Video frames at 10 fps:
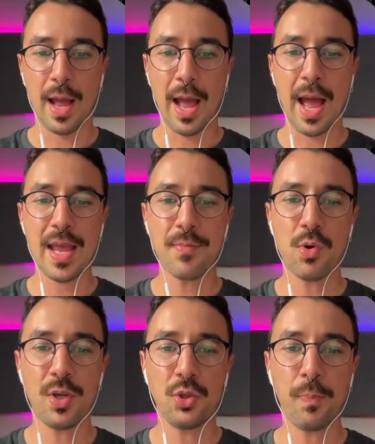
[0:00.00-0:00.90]
I am
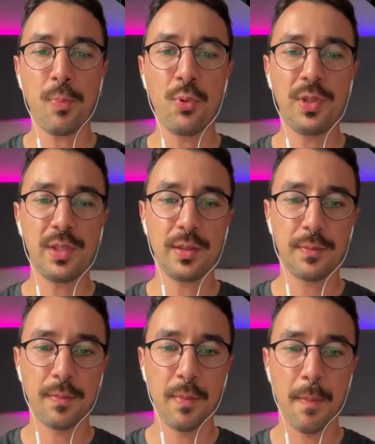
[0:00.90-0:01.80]
going to put
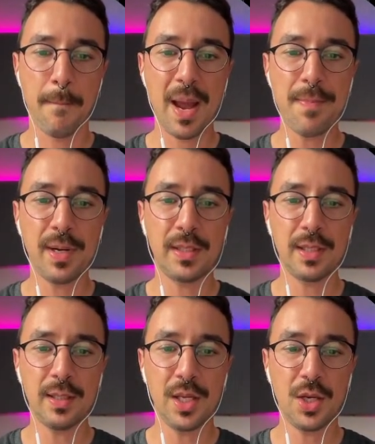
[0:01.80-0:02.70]
my
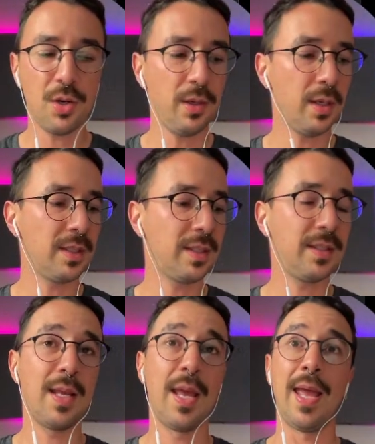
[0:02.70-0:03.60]
button here,
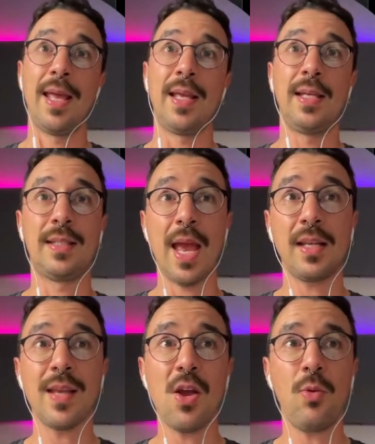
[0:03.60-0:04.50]
a
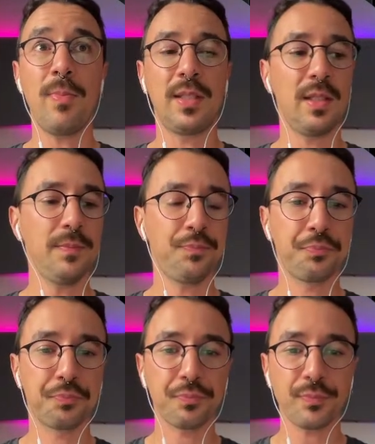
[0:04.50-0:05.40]
tactile button,
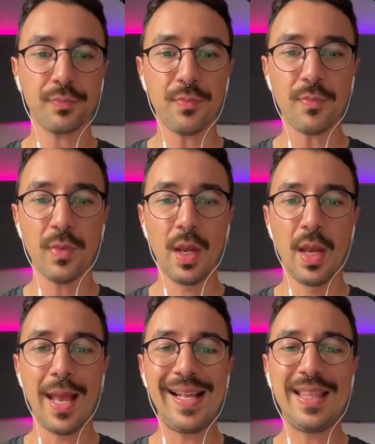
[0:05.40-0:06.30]

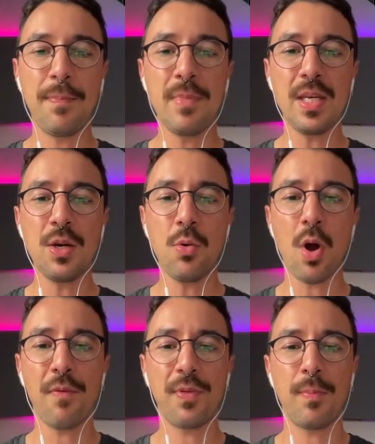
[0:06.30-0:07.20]
in the middle
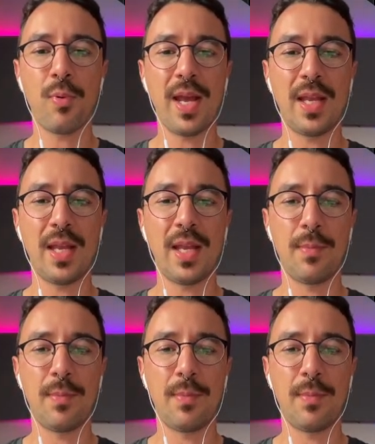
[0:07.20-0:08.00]
of the breadboard.